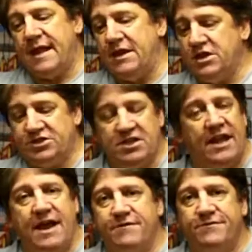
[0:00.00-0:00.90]
And you
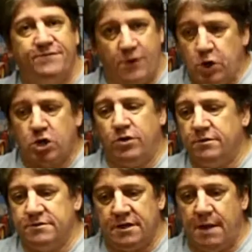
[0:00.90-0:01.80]
still have
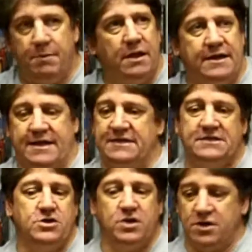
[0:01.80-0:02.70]
vertical
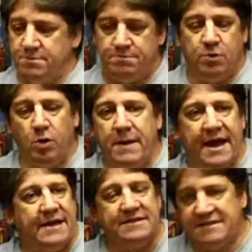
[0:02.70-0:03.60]
abilities. You can pull
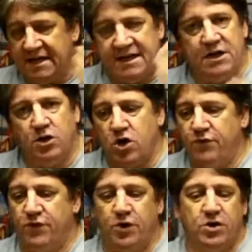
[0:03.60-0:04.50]
back on the stick and it'll
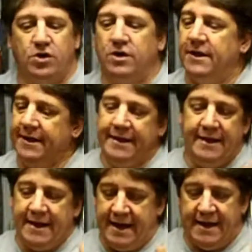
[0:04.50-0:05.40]
go vertical,
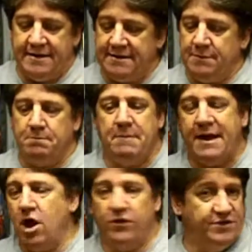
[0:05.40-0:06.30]
and
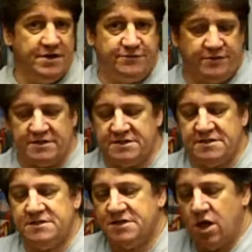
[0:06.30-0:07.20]
made all the difference.
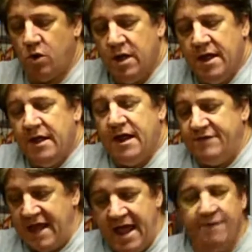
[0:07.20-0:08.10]
So
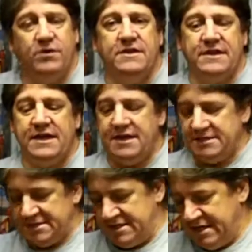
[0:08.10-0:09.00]
if you have one of
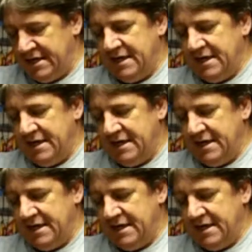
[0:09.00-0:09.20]
these,